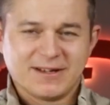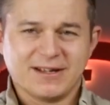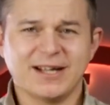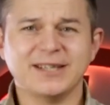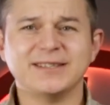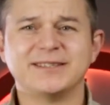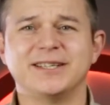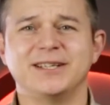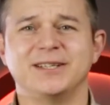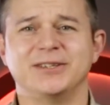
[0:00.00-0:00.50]

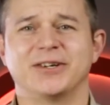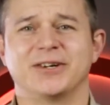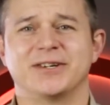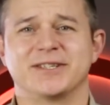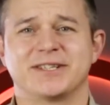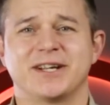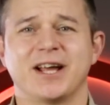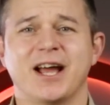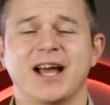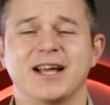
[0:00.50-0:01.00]
until
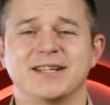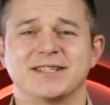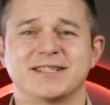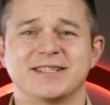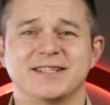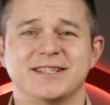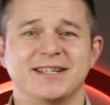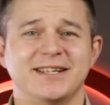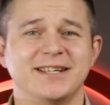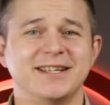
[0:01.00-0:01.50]
there's gas
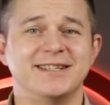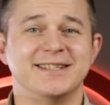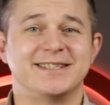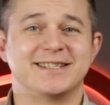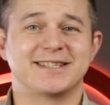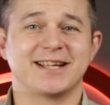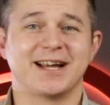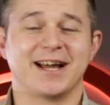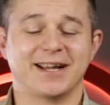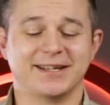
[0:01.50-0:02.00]

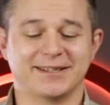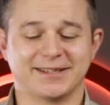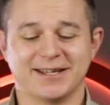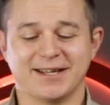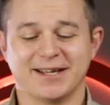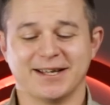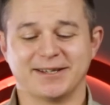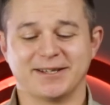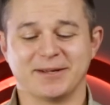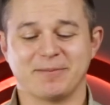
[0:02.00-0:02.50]
inside
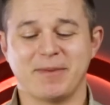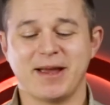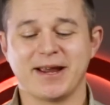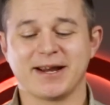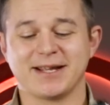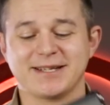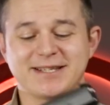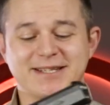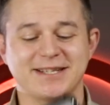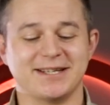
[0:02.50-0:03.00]
the
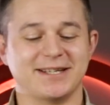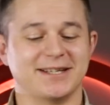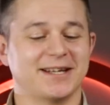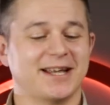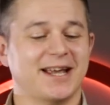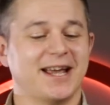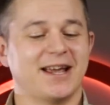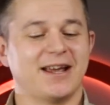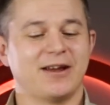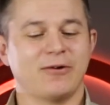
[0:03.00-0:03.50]
magazine.
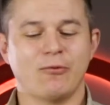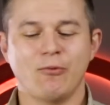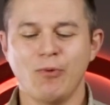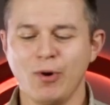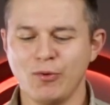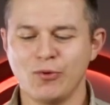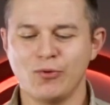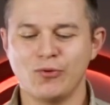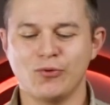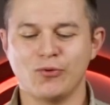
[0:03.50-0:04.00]

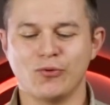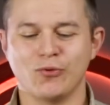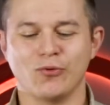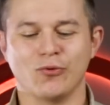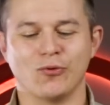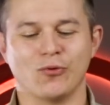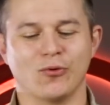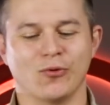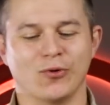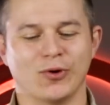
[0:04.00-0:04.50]

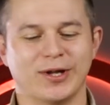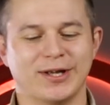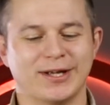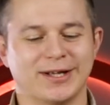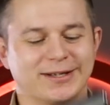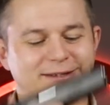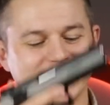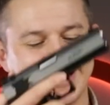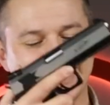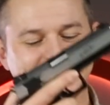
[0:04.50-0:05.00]
Woo!
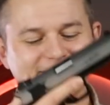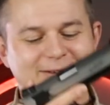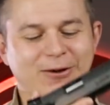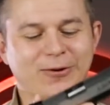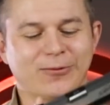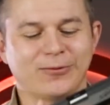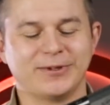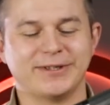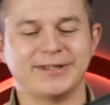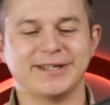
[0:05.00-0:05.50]
Not
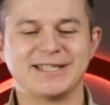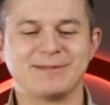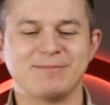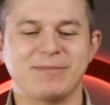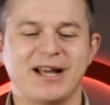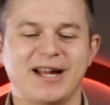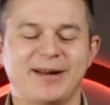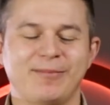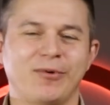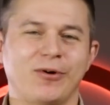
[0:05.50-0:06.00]
only this
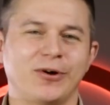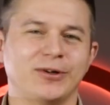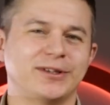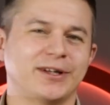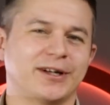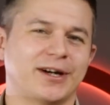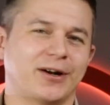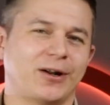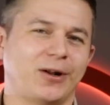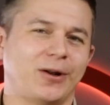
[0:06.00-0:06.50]
bad boy,
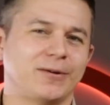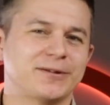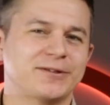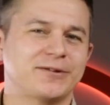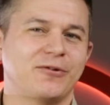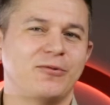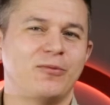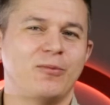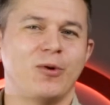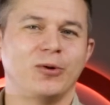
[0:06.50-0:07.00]
there are
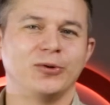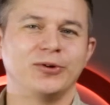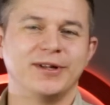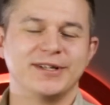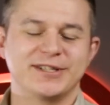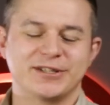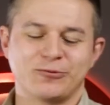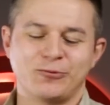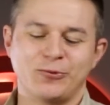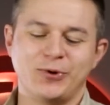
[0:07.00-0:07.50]
also
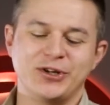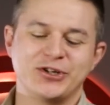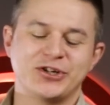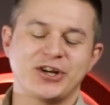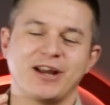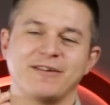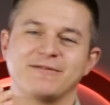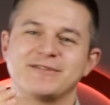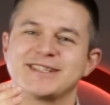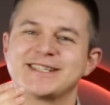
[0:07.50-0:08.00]
models which
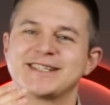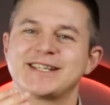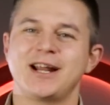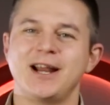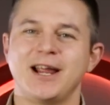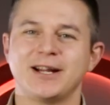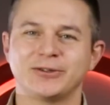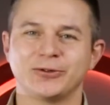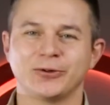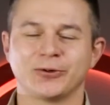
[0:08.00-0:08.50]
have
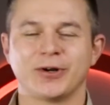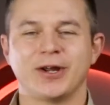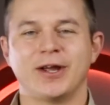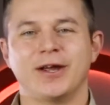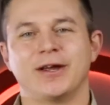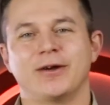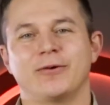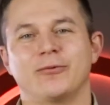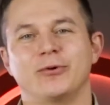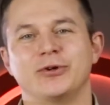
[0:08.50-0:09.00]
selector,
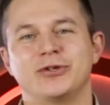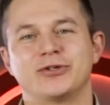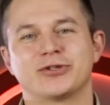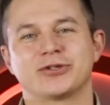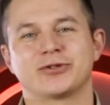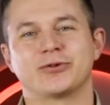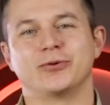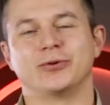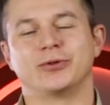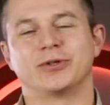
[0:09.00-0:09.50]

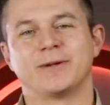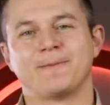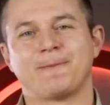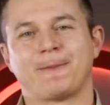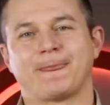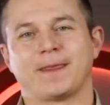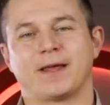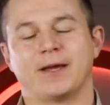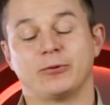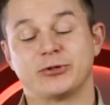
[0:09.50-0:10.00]
which
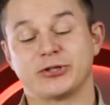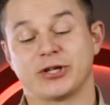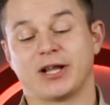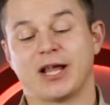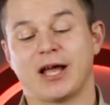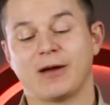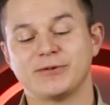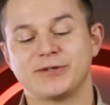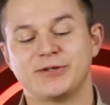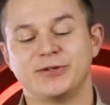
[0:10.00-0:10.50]

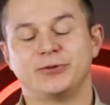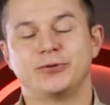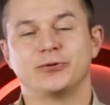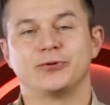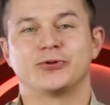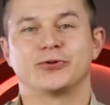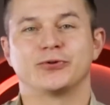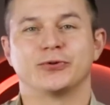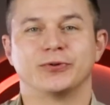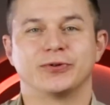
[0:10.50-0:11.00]
allows you to
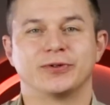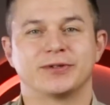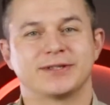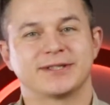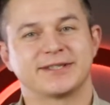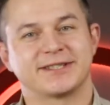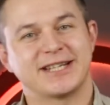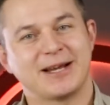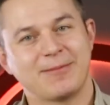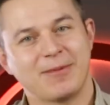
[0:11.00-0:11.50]
shoot
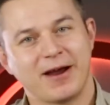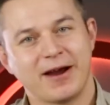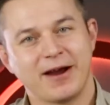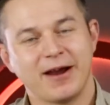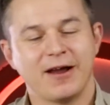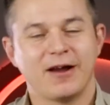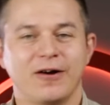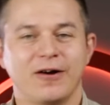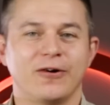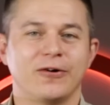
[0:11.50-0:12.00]
semi
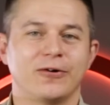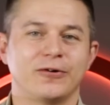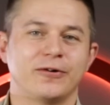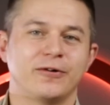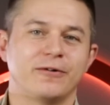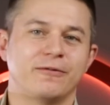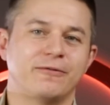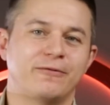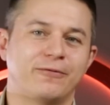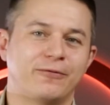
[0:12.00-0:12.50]
or
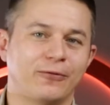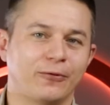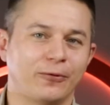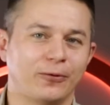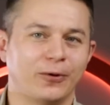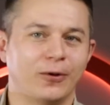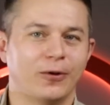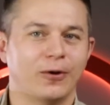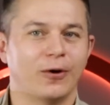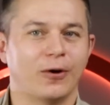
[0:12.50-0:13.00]

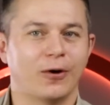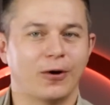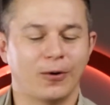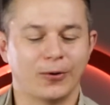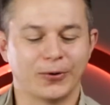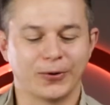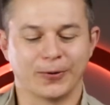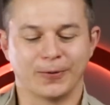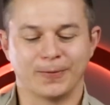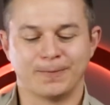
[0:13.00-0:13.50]
full
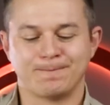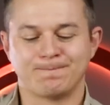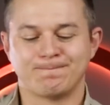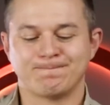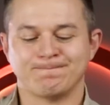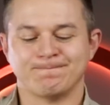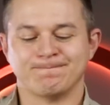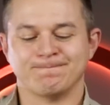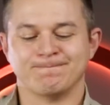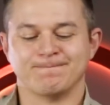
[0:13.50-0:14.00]
auto.
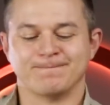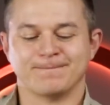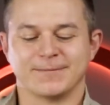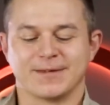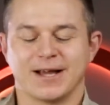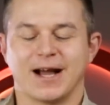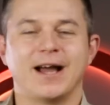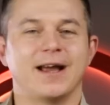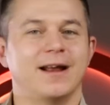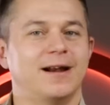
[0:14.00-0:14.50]

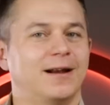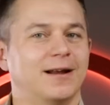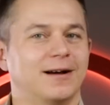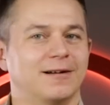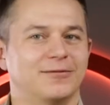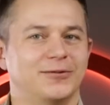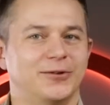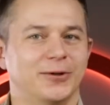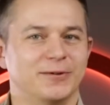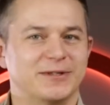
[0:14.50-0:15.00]
I
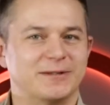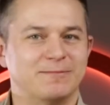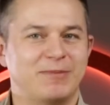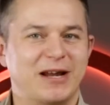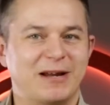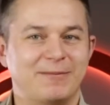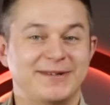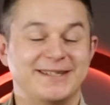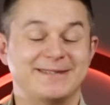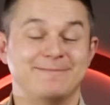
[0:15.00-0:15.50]
love those
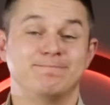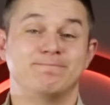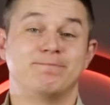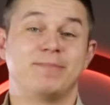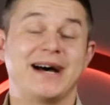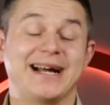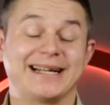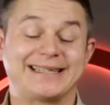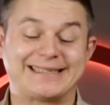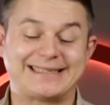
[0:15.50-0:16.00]
babies,
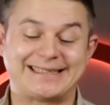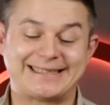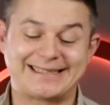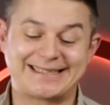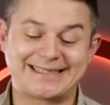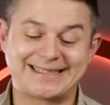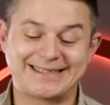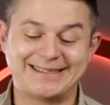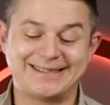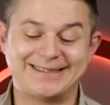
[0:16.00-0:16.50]
but
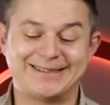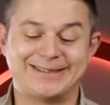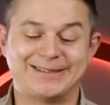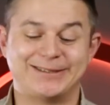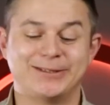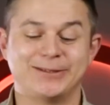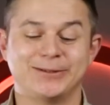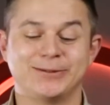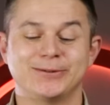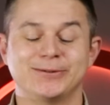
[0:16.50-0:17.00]

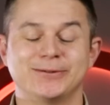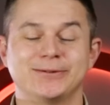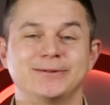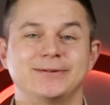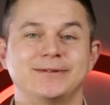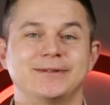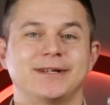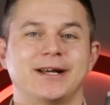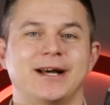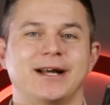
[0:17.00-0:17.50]
do
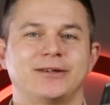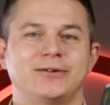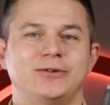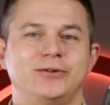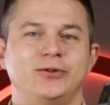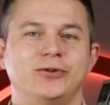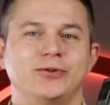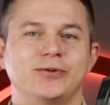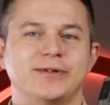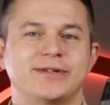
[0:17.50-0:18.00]
not
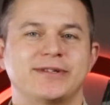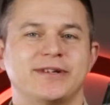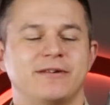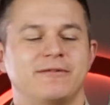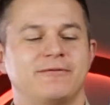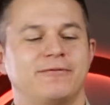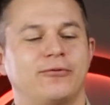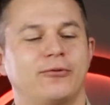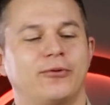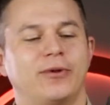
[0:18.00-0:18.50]
use
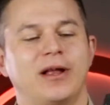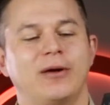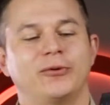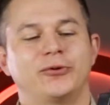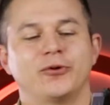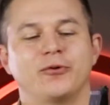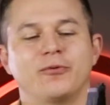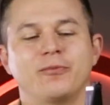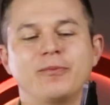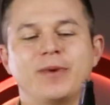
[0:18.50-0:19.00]
full
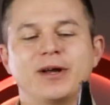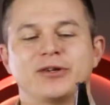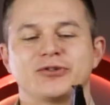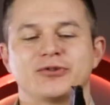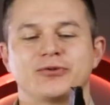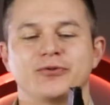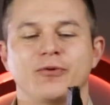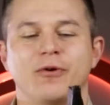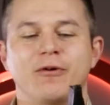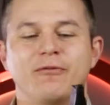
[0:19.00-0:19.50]
auto much
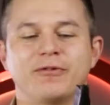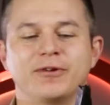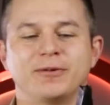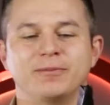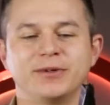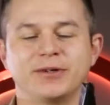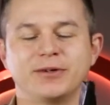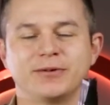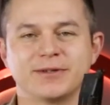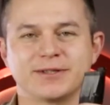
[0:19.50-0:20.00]
too often
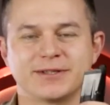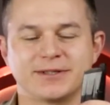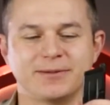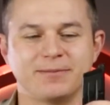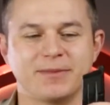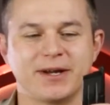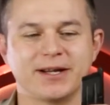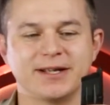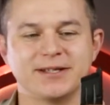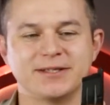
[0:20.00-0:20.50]
because the
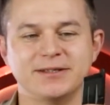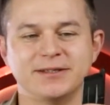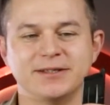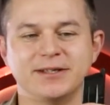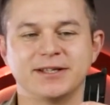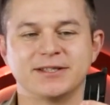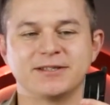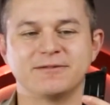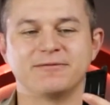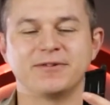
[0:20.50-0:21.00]
magazine
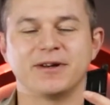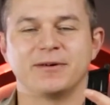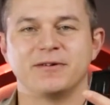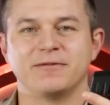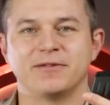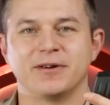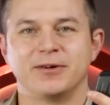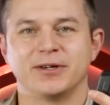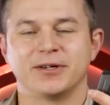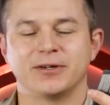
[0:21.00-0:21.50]
gets very,
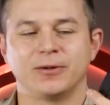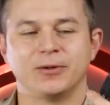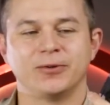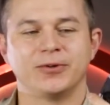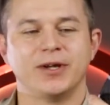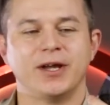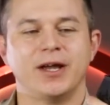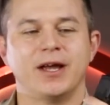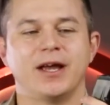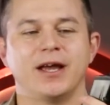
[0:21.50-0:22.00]
very cold
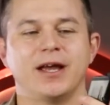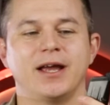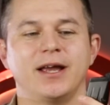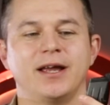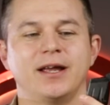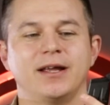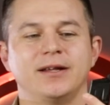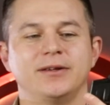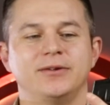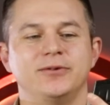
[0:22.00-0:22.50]

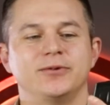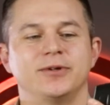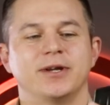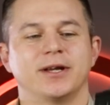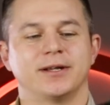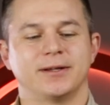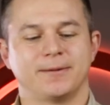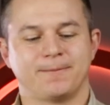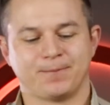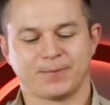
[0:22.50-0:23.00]
and you
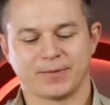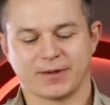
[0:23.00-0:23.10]
can